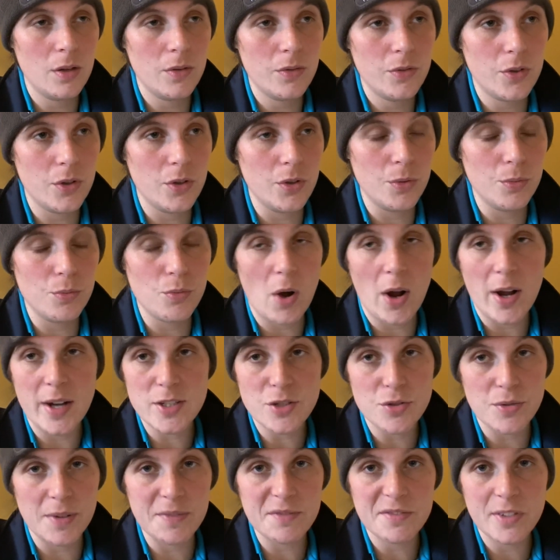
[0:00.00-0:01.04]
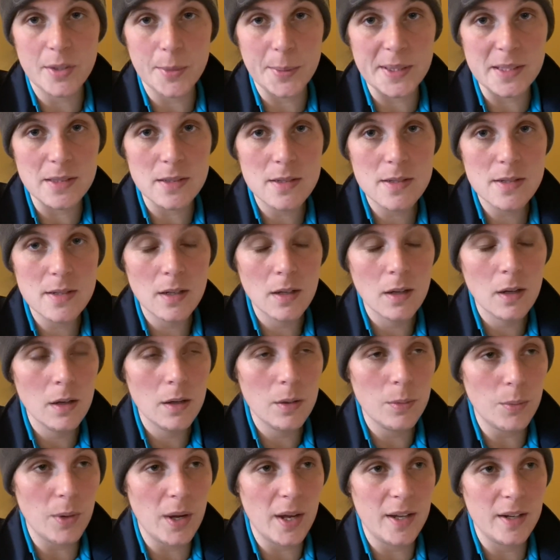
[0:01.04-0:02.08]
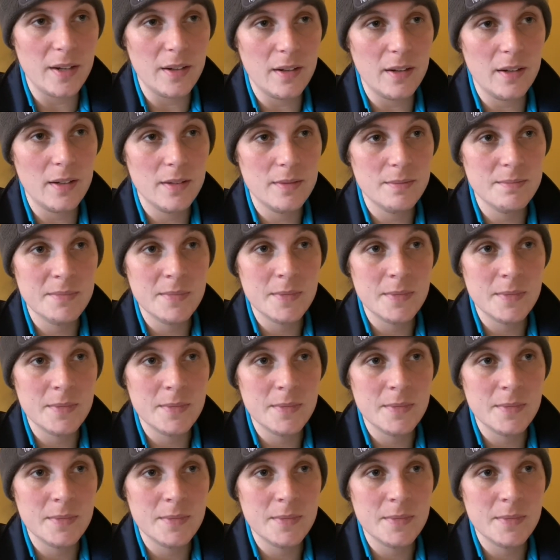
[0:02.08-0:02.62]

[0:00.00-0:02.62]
the rider influence, when